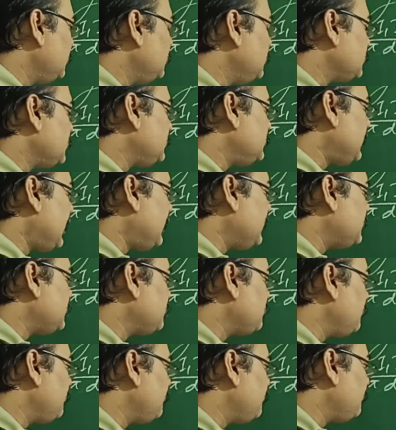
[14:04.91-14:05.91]
So
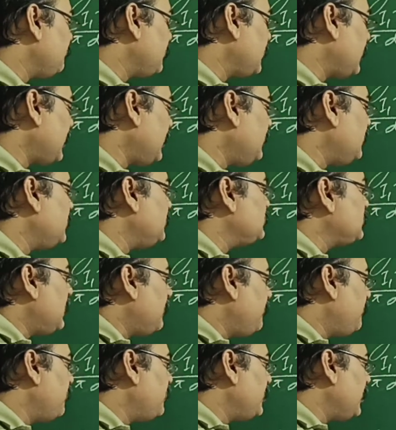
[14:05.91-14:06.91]
direction of current is
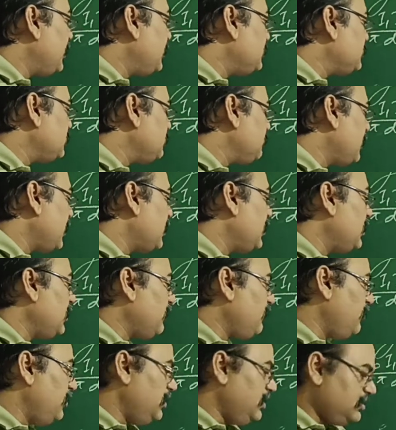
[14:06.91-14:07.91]
upward direction,
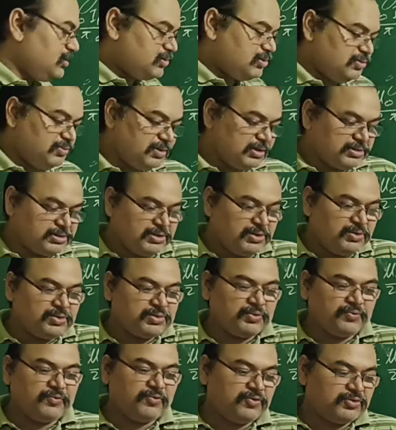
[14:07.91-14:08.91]
magnetic field is towards you,
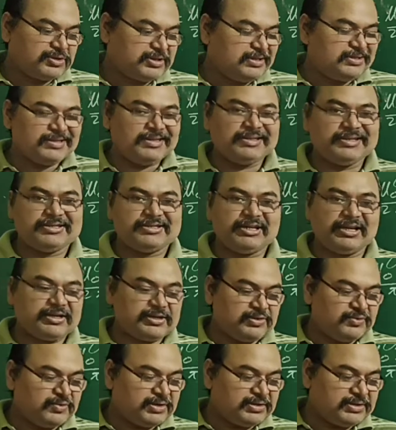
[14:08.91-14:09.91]
so force is in this
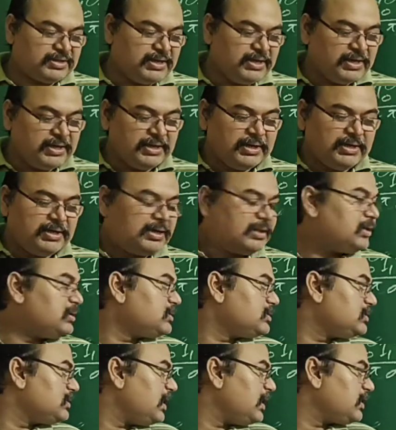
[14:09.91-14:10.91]
direction. You can see
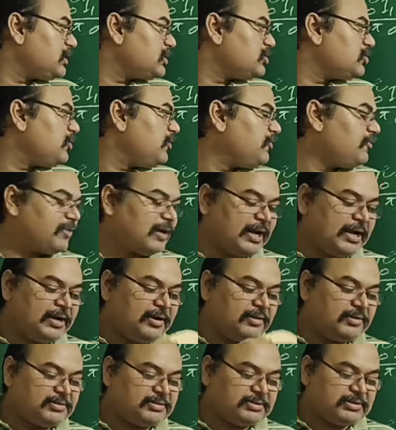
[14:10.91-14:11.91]
this is direction of
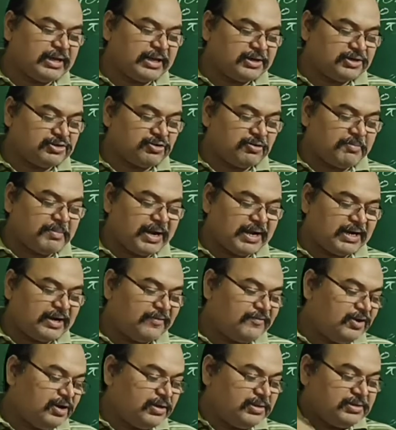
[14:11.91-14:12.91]
current, this is direction of
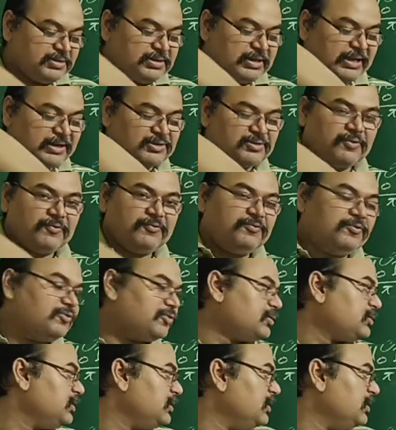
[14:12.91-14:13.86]
magnetic field, this is direction of force.